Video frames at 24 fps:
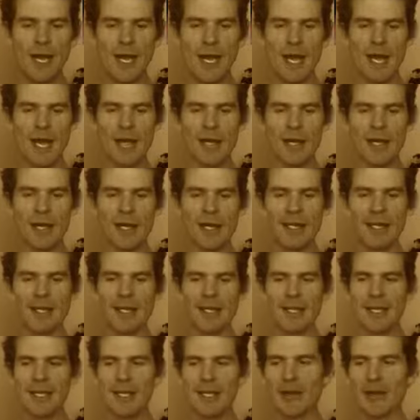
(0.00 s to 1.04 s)
And
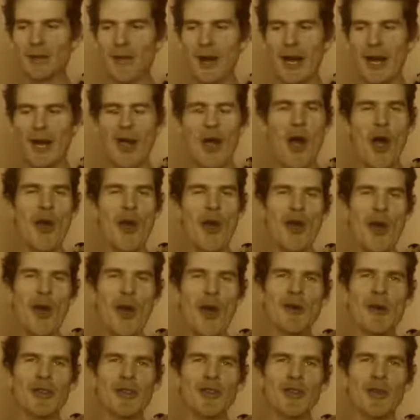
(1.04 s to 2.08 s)
it's funny, the
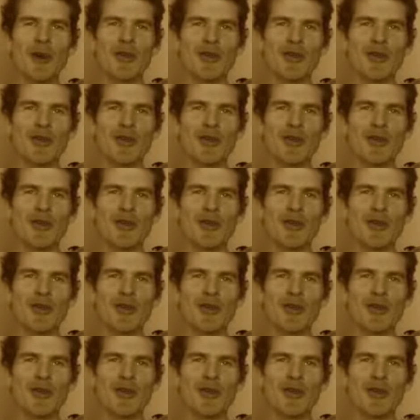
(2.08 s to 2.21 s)
only reason